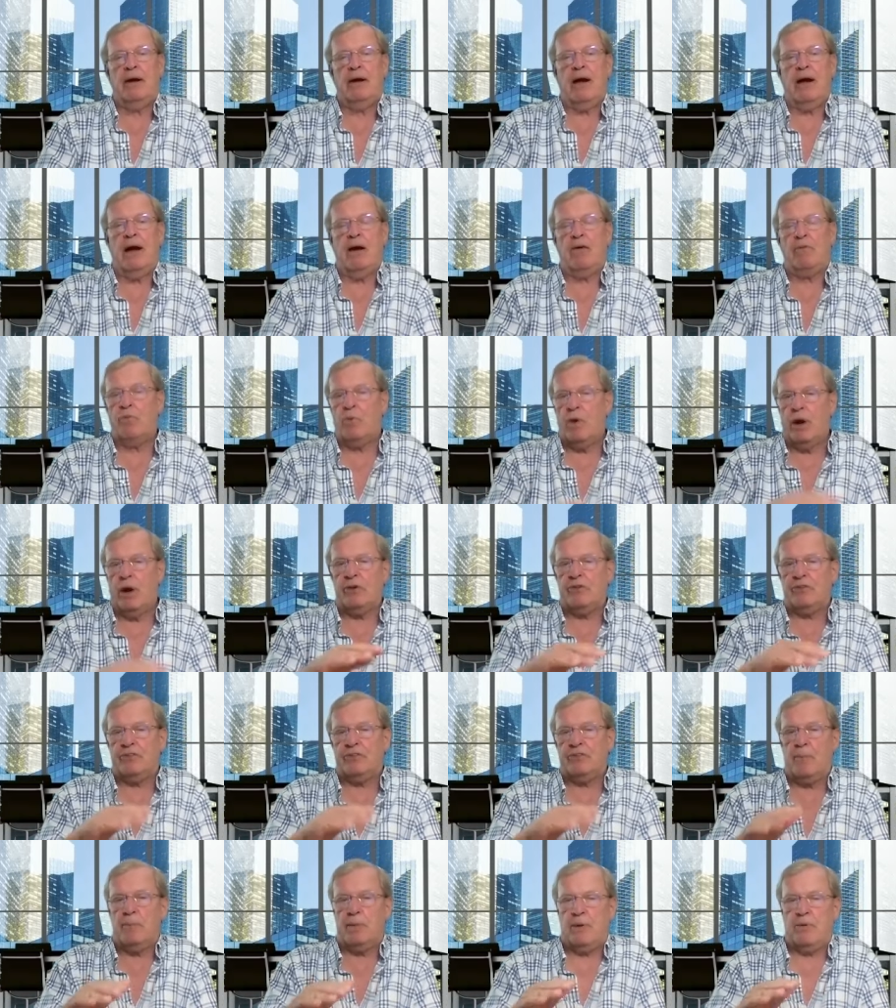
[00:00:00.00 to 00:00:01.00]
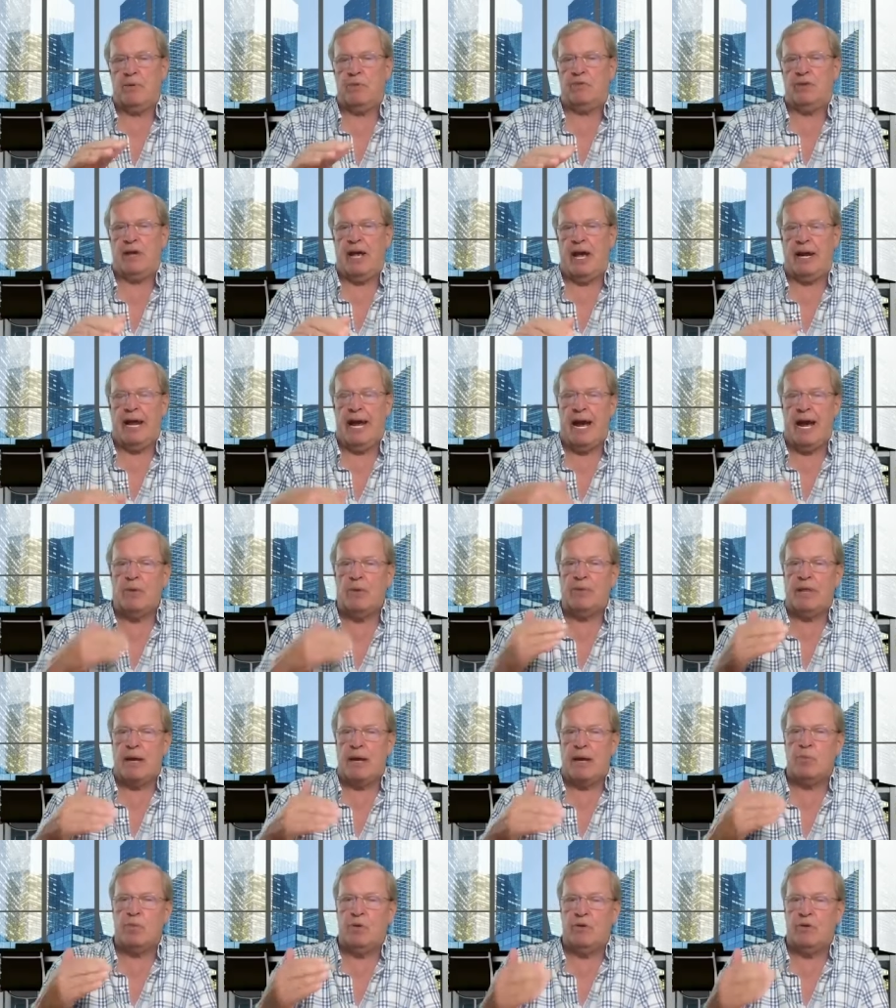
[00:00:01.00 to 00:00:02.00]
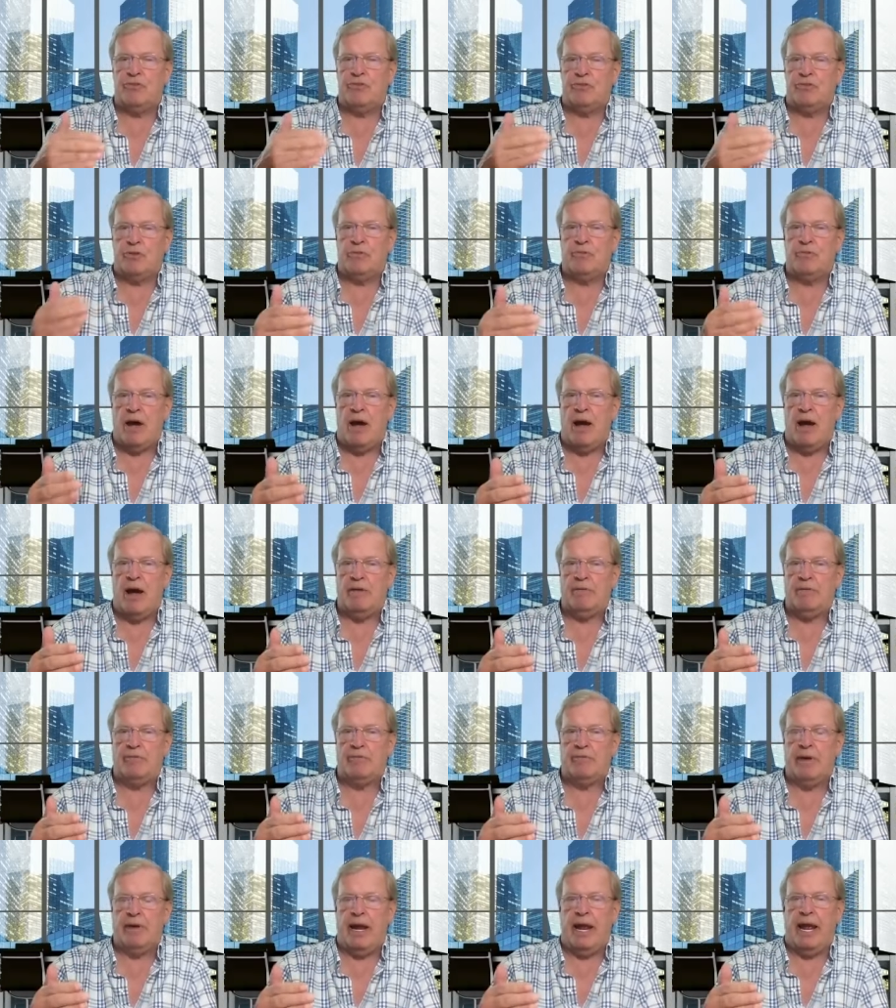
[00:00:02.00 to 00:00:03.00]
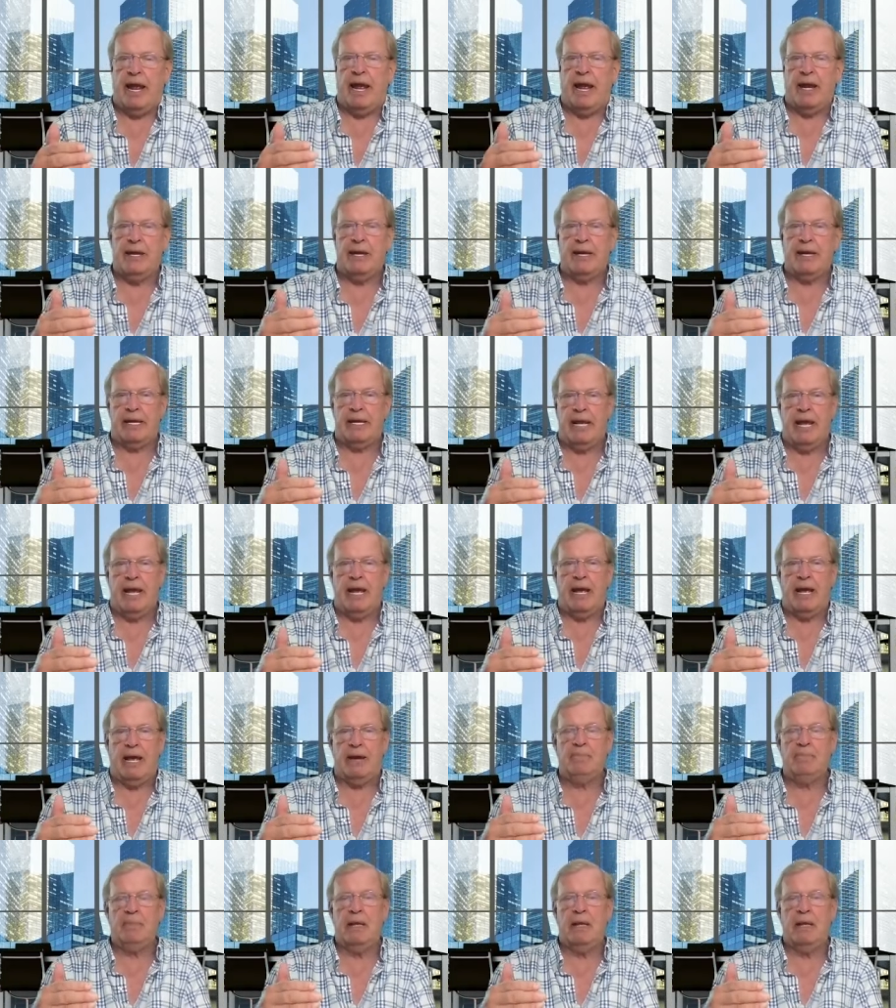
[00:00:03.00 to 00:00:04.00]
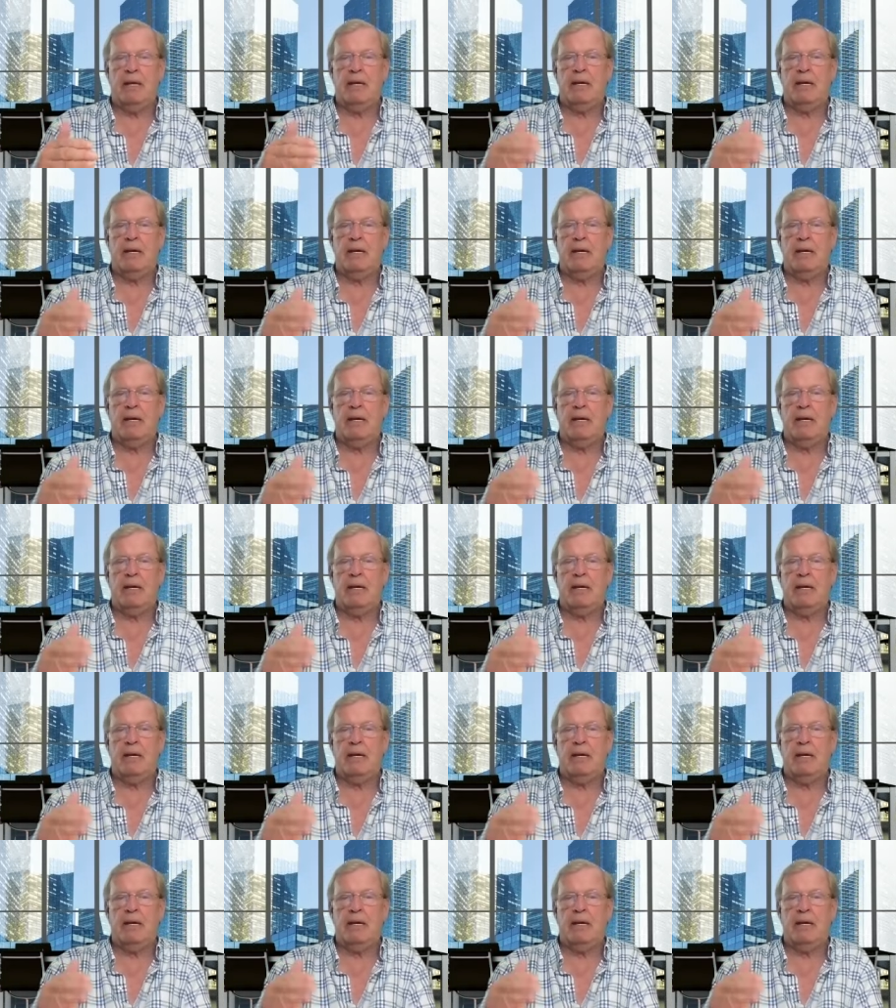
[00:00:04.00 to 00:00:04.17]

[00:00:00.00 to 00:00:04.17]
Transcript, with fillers: of where somebody was at how they would survive and again,